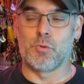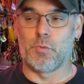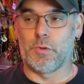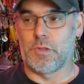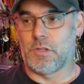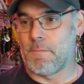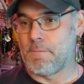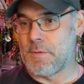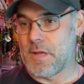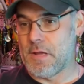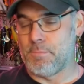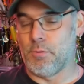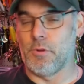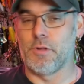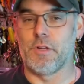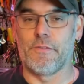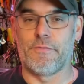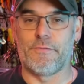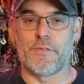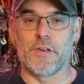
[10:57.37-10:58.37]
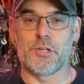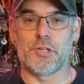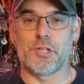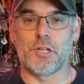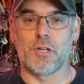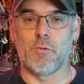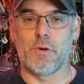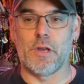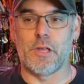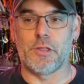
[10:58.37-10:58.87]
with the people you're
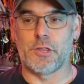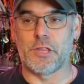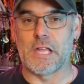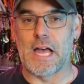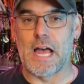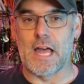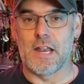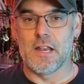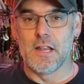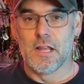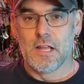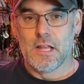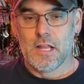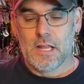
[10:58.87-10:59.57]
fishing with, that